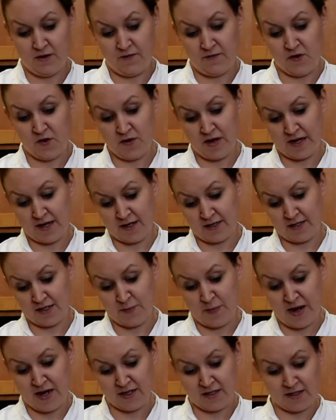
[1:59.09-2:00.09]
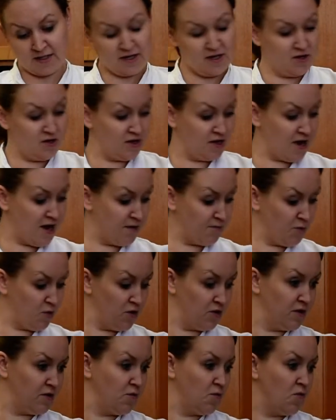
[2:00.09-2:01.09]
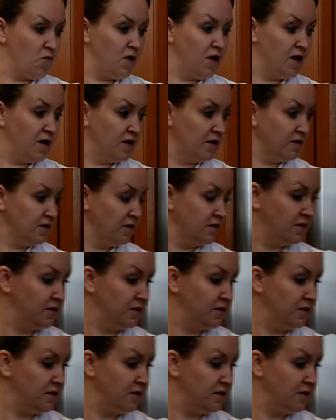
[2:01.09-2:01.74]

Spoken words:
If you like it spicy, you can add more than 1.